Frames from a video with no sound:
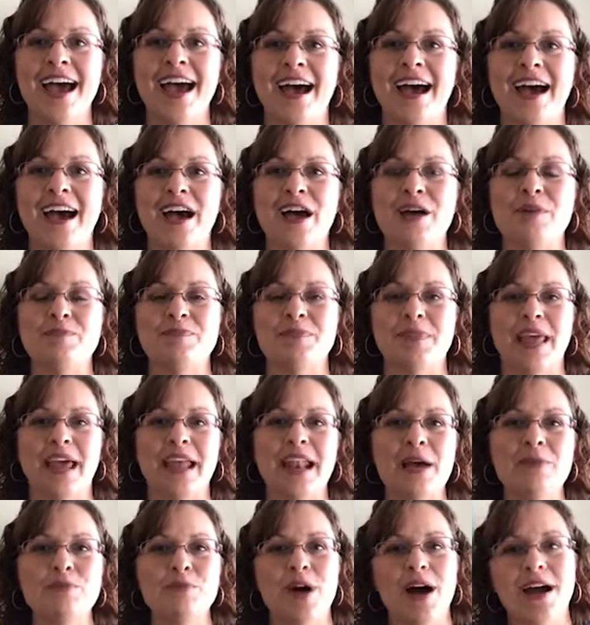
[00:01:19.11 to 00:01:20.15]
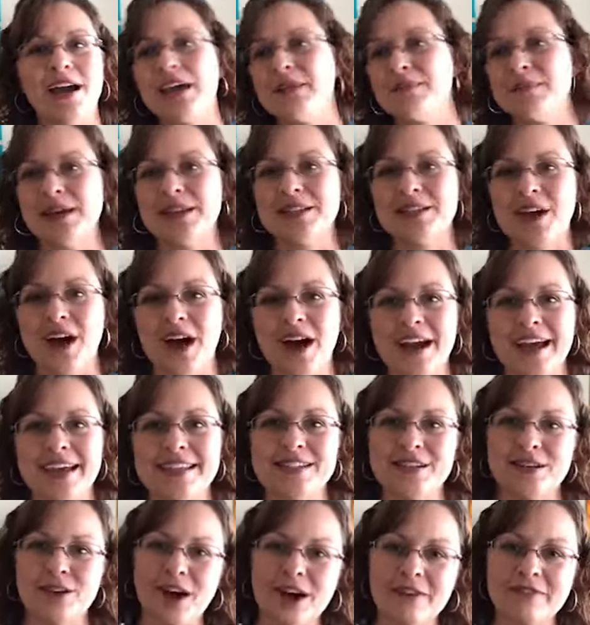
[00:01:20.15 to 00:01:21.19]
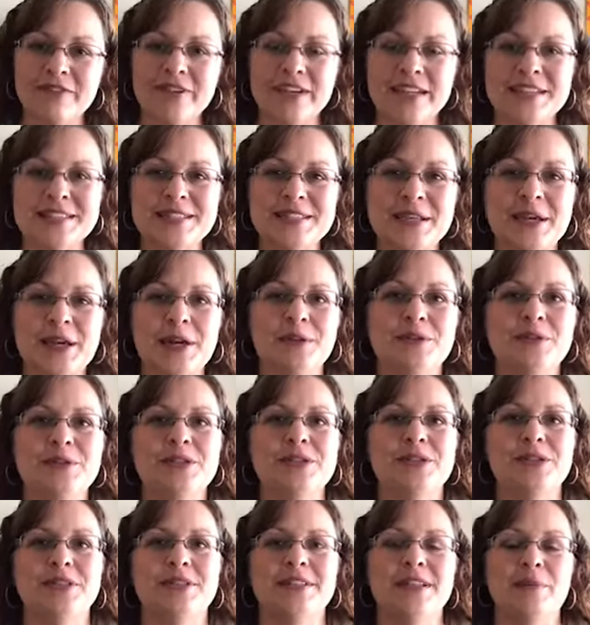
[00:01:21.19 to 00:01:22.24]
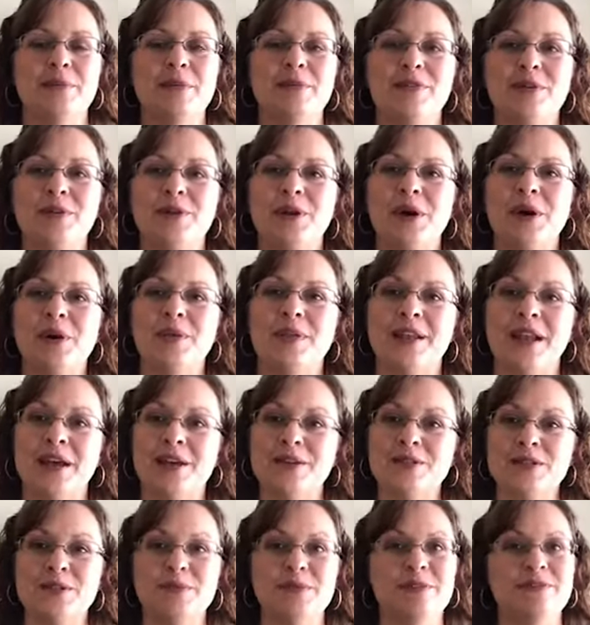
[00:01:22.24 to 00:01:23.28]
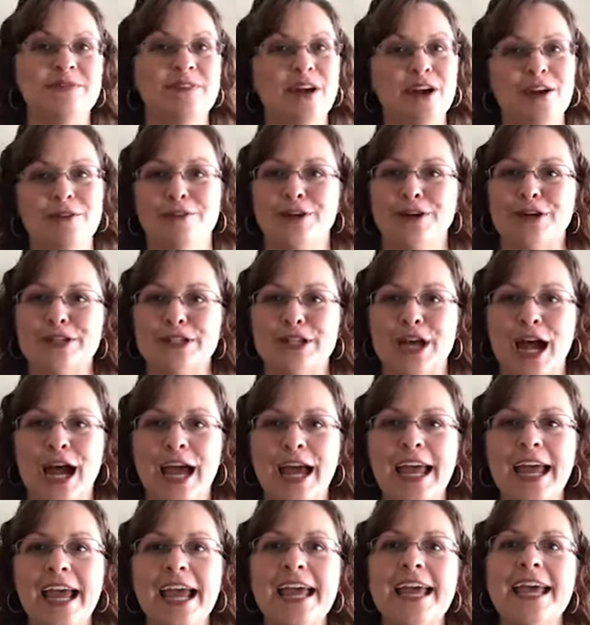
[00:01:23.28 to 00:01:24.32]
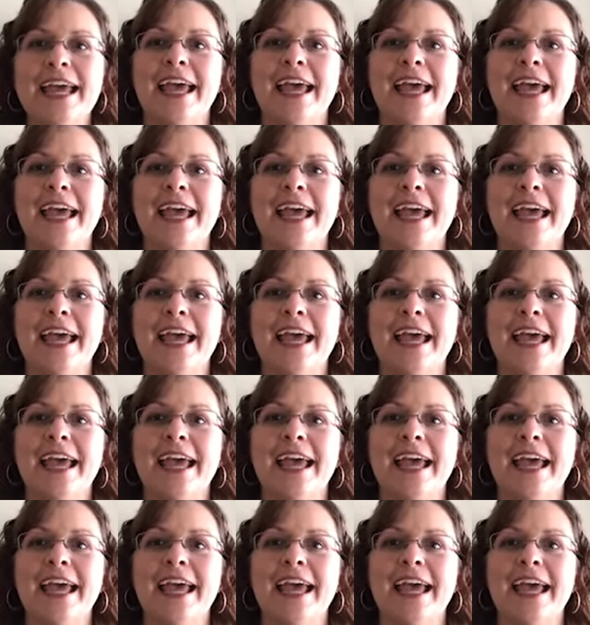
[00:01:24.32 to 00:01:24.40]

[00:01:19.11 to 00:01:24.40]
Um, and I'm walking my talk as a confidence coach. Some of you know that I used to be very, very shy.